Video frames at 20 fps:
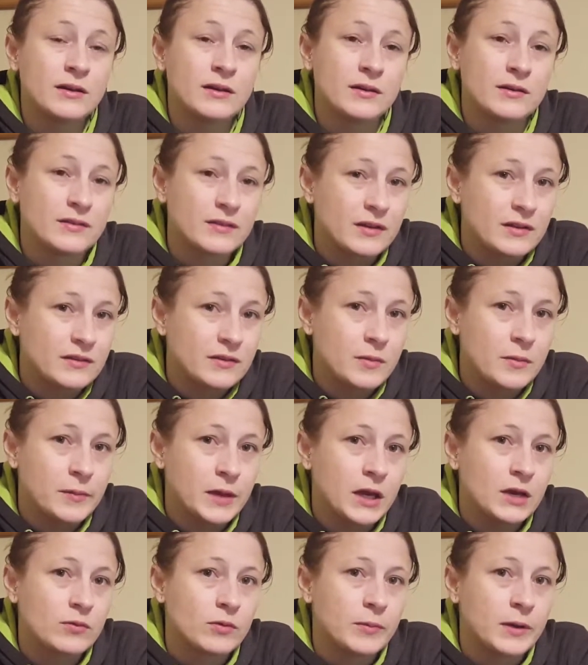It's because the
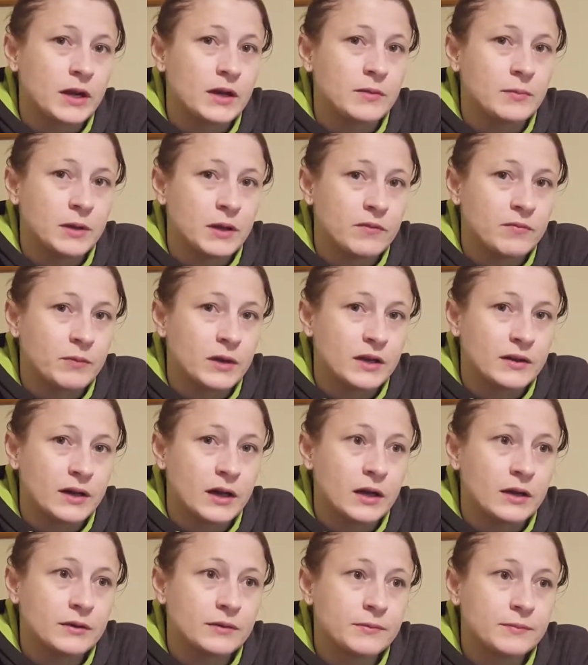man reminded me of my
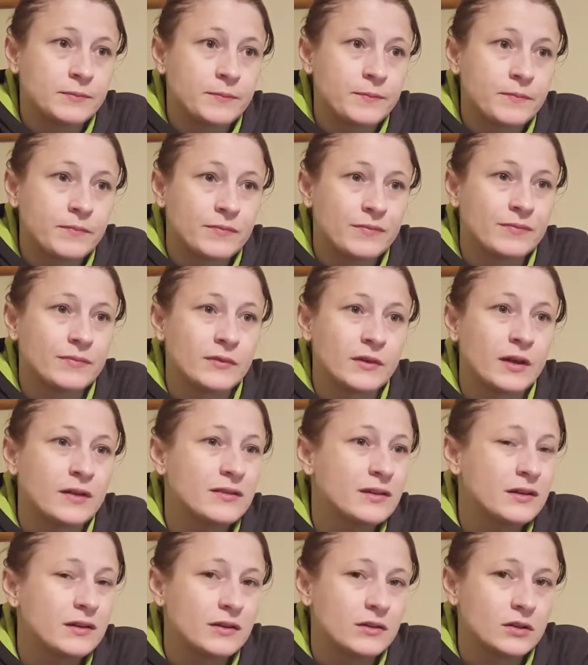dad. Not
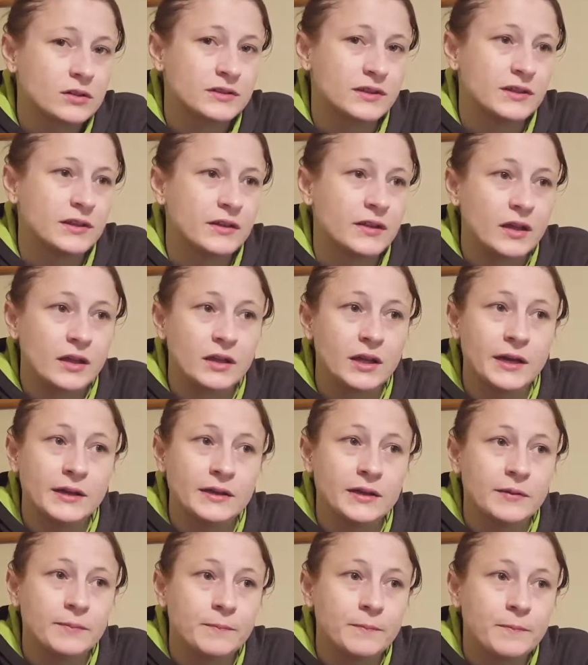that he looked anything like
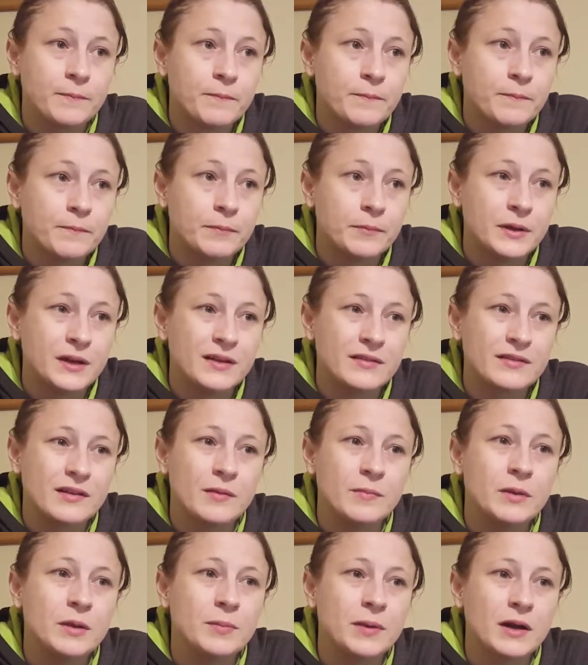him, but it sent
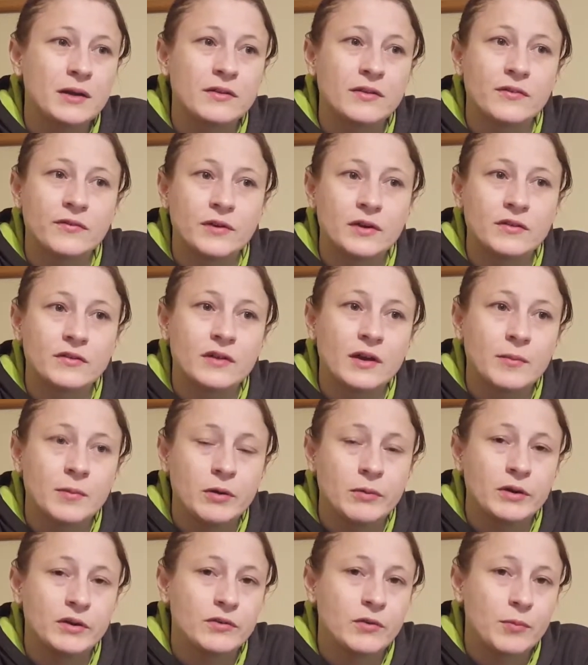me back to the first time I
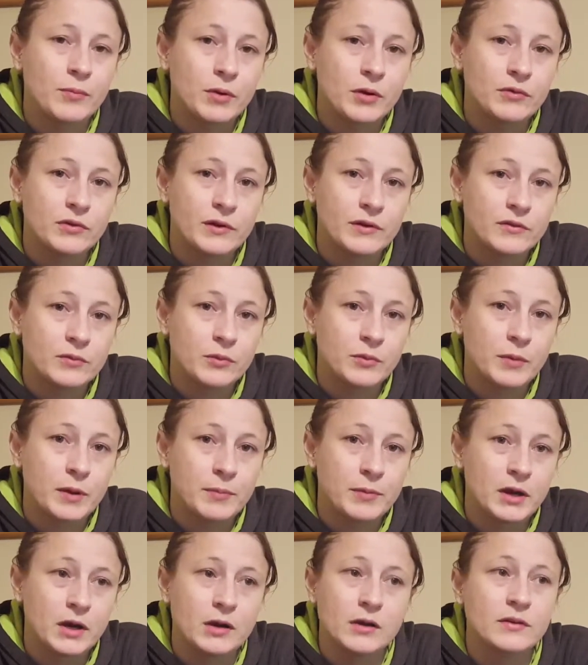went to a protest with my
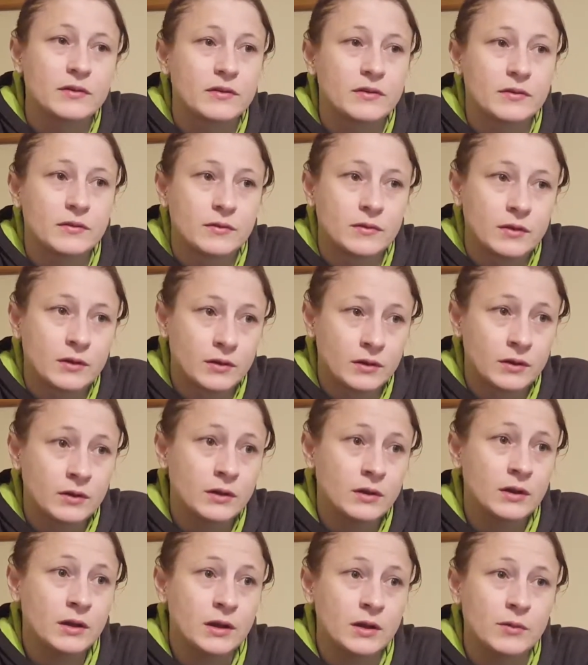parents.
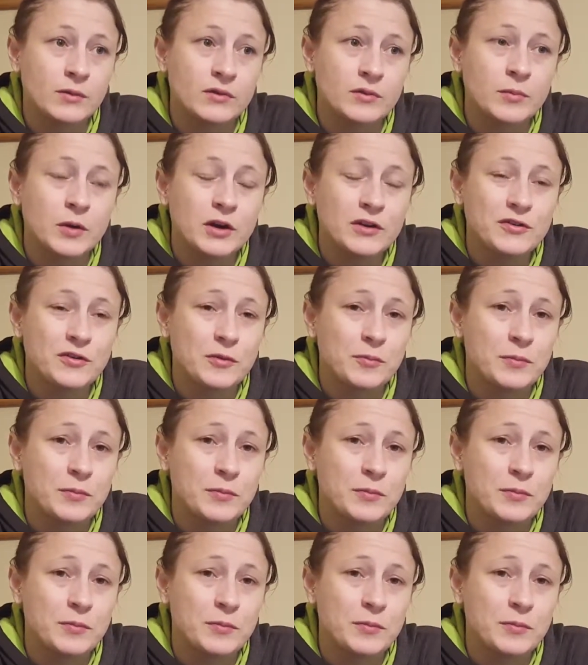It was a march for